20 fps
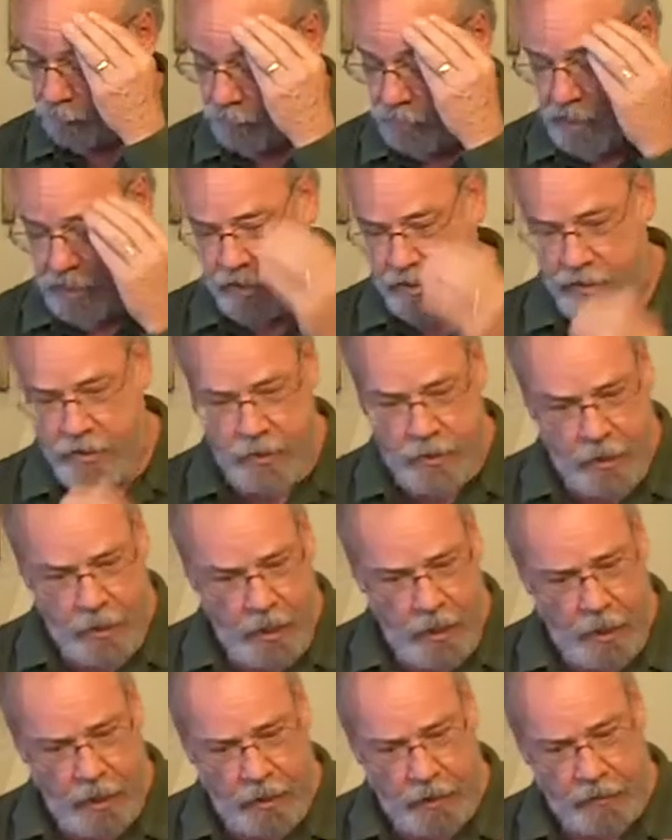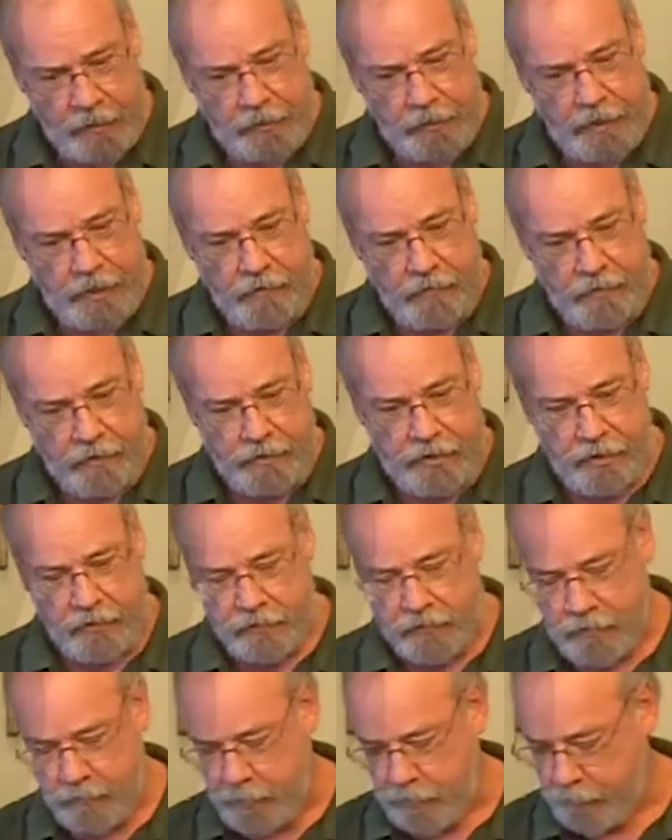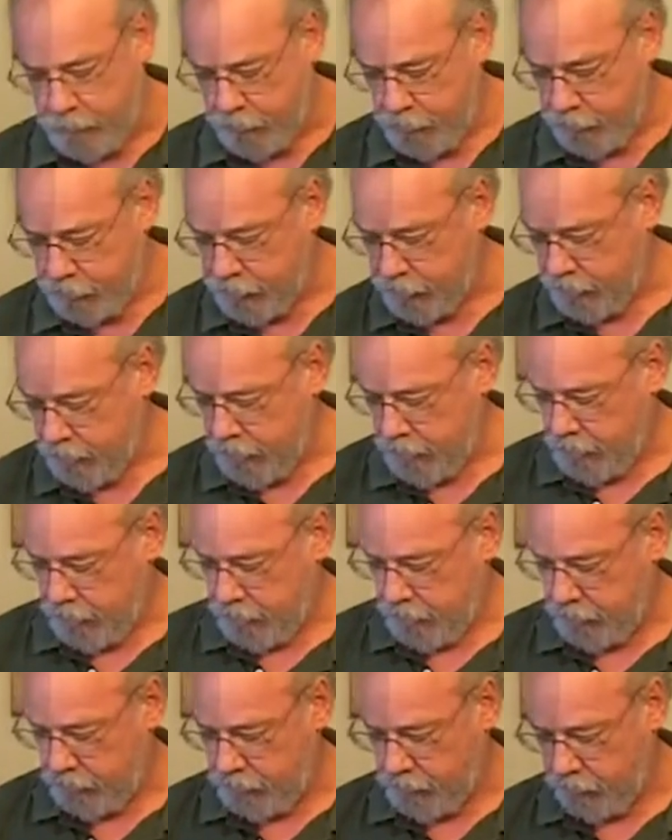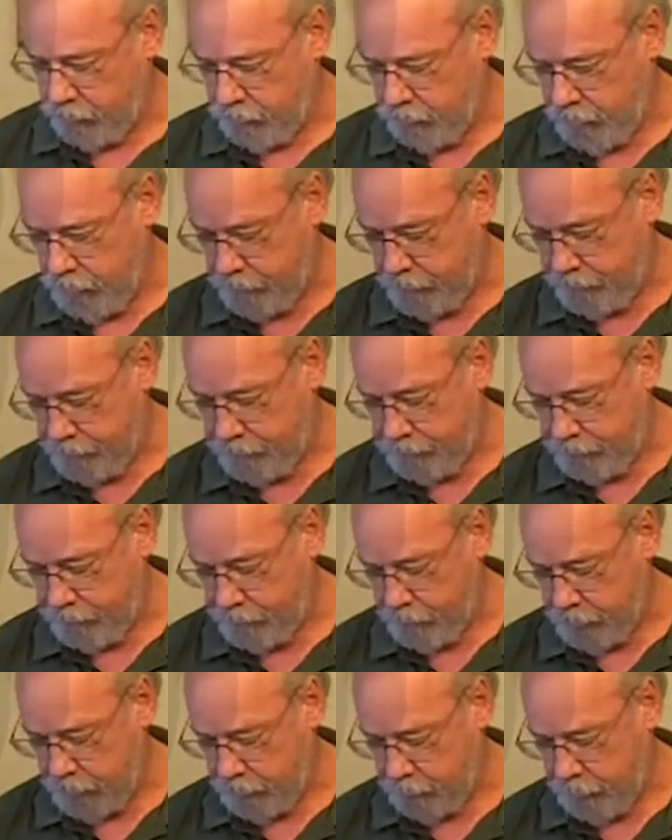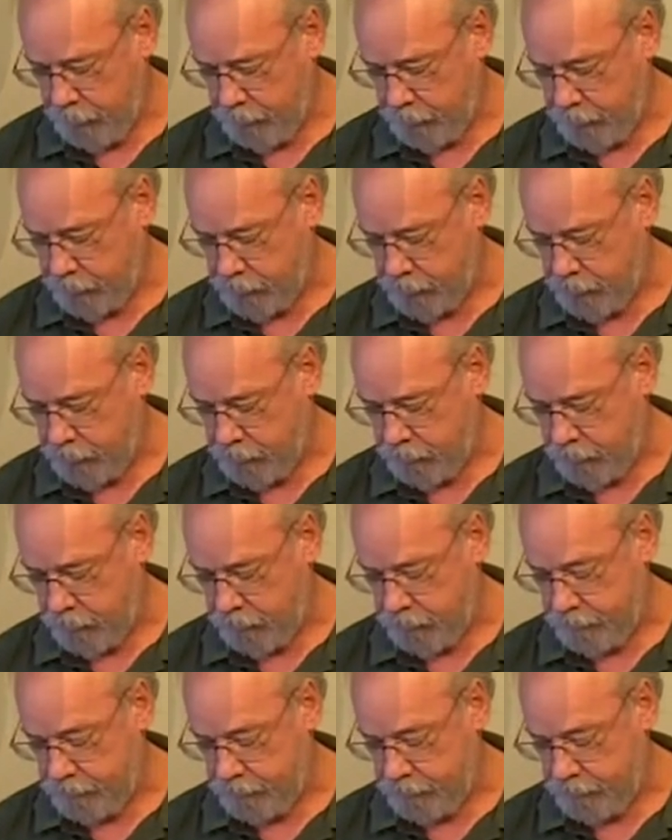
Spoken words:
to not allow ourselves to be pushed into people's